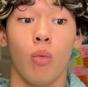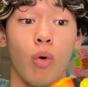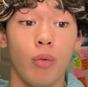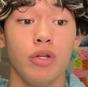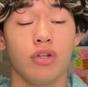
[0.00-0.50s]

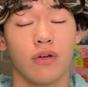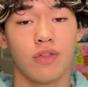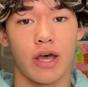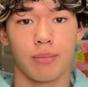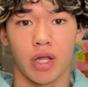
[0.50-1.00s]
what would you give
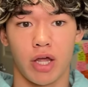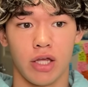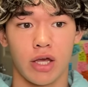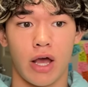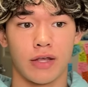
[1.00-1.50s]
that
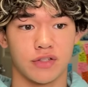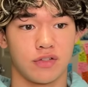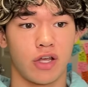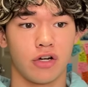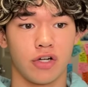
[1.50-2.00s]
play as a
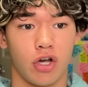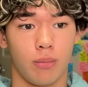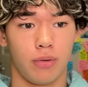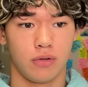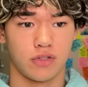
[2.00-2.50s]
setter
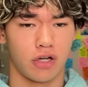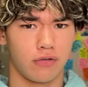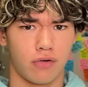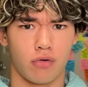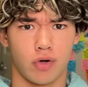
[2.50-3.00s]
dump, setter
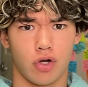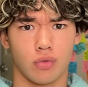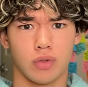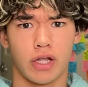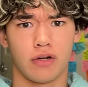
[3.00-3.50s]
front
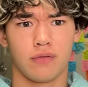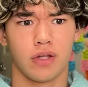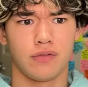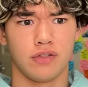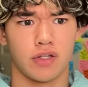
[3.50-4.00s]
row,
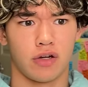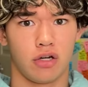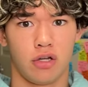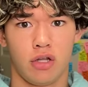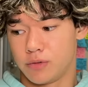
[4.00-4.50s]
lefty
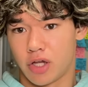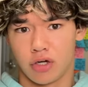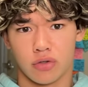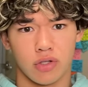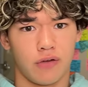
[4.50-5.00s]
setter?
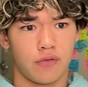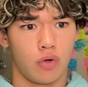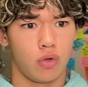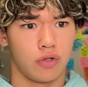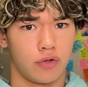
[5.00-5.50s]
Setter left the
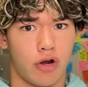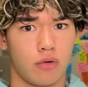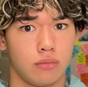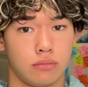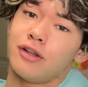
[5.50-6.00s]
hole in the
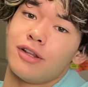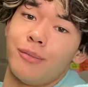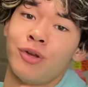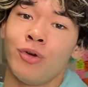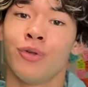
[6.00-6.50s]
ground.
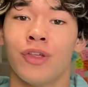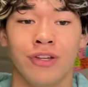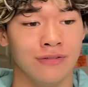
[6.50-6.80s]
Let me know what you think.